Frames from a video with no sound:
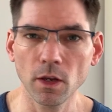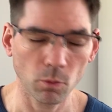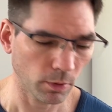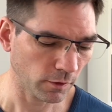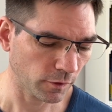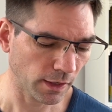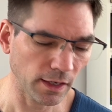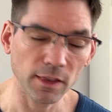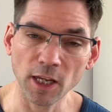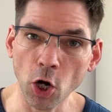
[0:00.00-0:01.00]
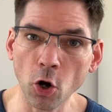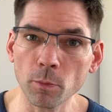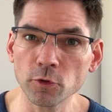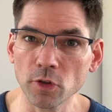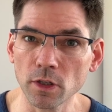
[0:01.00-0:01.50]
with then the
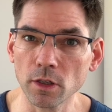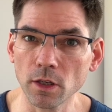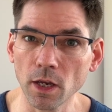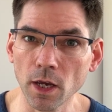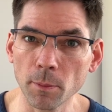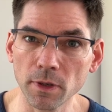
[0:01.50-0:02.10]
option in